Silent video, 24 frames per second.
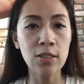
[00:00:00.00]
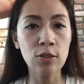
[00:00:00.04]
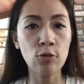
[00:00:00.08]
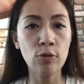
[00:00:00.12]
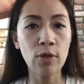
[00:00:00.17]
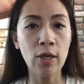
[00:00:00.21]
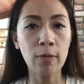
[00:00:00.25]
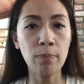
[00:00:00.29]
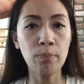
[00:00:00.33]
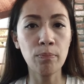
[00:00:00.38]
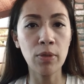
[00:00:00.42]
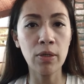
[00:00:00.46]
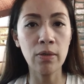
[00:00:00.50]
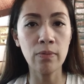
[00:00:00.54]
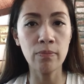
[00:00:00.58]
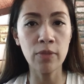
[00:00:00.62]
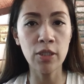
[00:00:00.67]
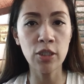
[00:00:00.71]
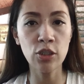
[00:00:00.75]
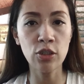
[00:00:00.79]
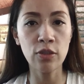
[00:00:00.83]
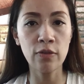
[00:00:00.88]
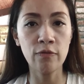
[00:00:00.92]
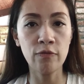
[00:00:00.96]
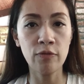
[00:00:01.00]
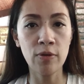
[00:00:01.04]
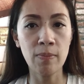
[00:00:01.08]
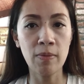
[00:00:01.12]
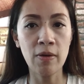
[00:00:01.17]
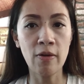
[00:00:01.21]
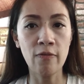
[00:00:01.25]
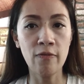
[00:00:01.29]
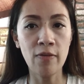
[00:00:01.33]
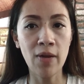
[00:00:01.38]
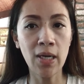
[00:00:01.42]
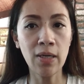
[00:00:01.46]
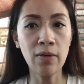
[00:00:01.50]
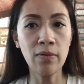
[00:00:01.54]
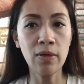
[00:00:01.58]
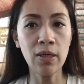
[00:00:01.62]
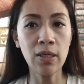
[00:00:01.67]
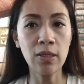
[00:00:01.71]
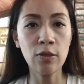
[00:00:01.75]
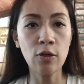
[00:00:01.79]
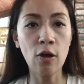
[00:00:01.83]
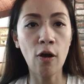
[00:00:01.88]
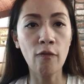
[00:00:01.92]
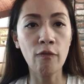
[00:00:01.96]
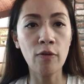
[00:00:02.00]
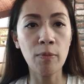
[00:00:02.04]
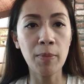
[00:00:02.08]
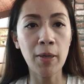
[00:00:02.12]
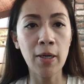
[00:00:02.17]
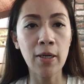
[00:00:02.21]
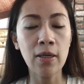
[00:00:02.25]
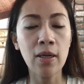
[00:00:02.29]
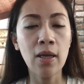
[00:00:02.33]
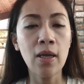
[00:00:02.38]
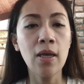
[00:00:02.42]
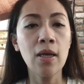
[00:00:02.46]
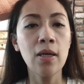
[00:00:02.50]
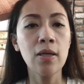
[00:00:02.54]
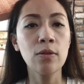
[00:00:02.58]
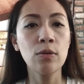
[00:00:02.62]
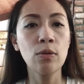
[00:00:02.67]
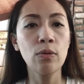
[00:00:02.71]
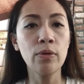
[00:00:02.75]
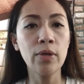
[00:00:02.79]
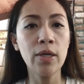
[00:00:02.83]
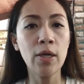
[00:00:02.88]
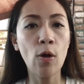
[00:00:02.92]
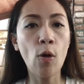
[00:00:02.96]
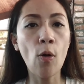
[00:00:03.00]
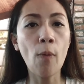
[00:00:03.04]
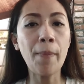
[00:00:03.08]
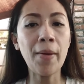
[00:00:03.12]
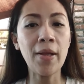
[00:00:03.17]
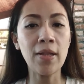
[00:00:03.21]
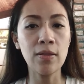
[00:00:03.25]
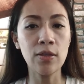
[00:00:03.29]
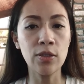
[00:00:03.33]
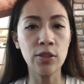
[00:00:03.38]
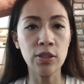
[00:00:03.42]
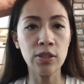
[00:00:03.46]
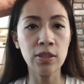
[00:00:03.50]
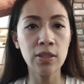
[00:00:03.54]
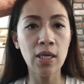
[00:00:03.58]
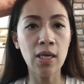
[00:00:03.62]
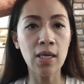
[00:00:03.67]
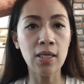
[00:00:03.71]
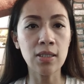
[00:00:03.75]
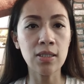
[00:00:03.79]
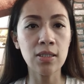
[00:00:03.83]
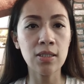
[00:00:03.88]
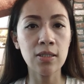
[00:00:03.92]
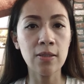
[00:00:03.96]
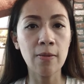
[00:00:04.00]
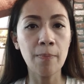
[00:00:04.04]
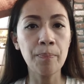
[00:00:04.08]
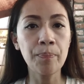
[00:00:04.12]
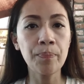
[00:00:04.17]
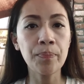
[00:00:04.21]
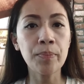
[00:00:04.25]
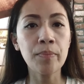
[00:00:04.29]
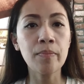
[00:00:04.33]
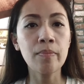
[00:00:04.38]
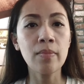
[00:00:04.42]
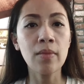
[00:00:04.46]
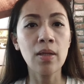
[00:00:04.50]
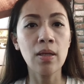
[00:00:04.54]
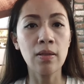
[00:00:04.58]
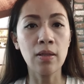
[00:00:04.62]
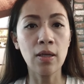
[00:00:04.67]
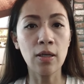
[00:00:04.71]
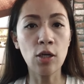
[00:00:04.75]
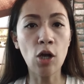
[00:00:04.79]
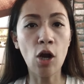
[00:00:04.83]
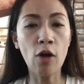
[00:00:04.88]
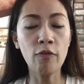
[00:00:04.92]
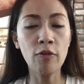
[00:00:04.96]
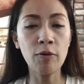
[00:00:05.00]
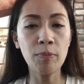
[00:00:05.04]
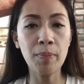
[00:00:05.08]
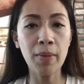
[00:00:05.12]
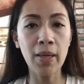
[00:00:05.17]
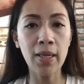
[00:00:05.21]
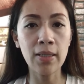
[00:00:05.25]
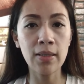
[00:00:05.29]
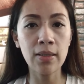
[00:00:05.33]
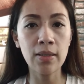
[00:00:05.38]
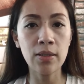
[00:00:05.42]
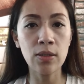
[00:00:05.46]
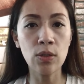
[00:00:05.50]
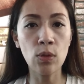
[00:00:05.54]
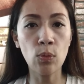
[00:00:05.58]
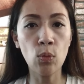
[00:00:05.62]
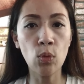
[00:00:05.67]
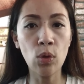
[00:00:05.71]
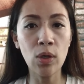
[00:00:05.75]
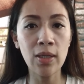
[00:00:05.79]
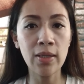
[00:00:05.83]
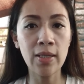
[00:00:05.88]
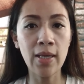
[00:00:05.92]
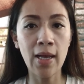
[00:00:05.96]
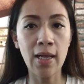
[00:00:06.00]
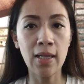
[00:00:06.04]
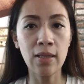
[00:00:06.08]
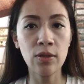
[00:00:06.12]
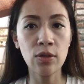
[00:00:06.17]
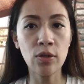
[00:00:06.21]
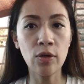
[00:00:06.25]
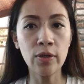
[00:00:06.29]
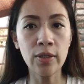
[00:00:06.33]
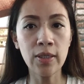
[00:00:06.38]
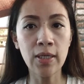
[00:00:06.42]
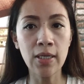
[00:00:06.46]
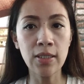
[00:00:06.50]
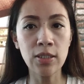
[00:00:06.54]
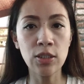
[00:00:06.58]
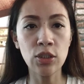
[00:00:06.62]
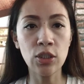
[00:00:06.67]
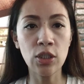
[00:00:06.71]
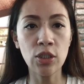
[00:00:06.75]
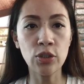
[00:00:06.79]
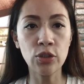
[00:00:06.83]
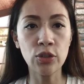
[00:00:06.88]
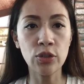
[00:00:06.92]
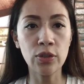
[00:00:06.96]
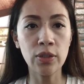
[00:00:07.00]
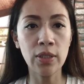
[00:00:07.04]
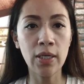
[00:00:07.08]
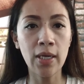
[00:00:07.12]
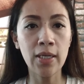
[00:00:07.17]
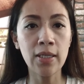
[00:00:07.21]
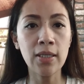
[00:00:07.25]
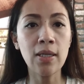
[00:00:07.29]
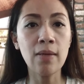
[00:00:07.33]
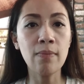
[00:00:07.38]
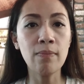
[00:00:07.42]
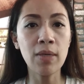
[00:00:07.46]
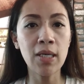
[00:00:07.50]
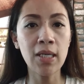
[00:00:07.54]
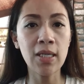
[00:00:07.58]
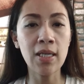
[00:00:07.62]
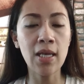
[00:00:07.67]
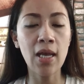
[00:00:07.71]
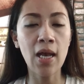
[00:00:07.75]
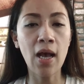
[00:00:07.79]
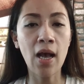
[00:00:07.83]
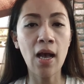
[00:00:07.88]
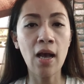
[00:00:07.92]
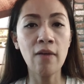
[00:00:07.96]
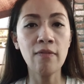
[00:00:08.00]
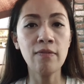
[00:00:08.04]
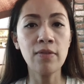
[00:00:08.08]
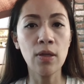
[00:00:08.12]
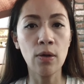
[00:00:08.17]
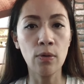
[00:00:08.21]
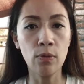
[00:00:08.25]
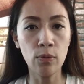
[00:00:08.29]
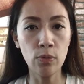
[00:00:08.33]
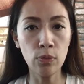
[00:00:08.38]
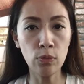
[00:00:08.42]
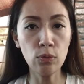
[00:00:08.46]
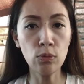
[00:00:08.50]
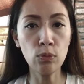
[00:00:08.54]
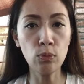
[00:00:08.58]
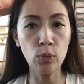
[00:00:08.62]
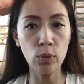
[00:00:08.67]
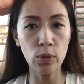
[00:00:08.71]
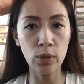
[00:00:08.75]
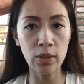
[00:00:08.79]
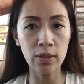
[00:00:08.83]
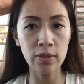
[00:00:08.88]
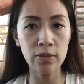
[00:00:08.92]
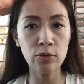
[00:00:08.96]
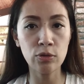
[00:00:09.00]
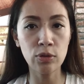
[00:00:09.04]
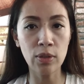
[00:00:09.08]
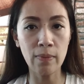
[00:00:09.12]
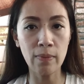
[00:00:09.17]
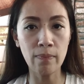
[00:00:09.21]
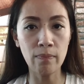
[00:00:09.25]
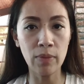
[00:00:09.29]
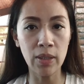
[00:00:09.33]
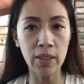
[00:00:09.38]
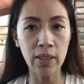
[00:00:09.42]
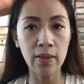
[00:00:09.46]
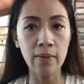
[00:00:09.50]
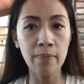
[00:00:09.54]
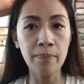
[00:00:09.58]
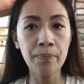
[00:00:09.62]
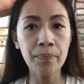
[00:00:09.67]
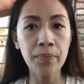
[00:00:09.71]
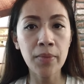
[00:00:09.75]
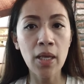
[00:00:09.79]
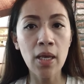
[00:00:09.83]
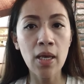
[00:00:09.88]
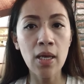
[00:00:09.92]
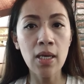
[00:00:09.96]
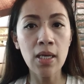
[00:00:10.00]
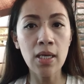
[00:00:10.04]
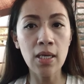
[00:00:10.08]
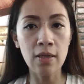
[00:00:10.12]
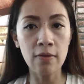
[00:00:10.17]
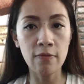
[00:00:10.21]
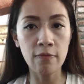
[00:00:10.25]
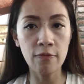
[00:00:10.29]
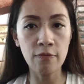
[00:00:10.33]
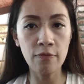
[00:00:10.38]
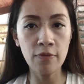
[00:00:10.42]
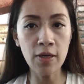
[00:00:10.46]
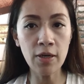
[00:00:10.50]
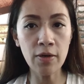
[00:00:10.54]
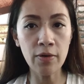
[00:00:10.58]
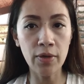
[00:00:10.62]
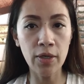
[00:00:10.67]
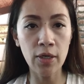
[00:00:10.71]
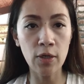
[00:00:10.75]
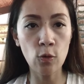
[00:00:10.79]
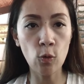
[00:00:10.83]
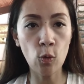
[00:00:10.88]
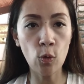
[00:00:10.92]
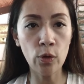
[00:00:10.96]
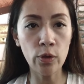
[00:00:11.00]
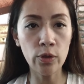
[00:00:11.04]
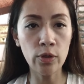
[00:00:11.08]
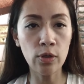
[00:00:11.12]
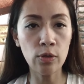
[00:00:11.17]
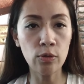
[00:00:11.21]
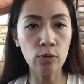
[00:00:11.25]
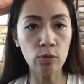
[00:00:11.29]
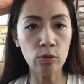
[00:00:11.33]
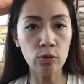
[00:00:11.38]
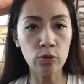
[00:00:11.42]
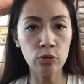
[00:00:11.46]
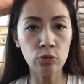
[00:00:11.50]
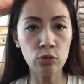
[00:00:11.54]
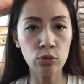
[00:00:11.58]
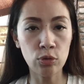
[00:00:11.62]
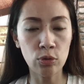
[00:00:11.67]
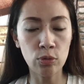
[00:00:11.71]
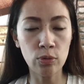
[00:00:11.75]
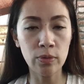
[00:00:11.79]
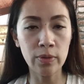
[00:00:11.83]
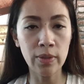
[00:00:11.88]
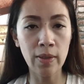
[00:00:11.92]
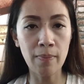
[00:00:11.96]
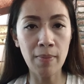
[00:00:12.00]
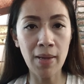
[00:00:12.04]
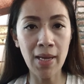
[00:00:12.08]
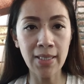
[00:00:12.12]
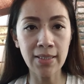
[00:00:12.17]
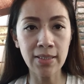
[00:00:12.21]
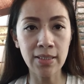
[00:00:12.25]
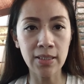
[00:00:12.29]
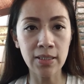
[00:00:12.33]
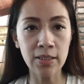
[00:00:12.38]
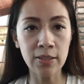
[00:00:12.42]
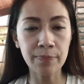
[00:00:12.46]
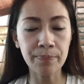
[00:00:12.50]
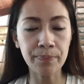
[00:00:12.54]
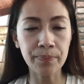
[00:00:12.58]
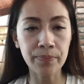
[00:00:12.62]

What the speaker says: to get permission from the federal government to reopen their states. The government, the World Health Organization, and the media have the whole world trembling in fear in order to control the masses.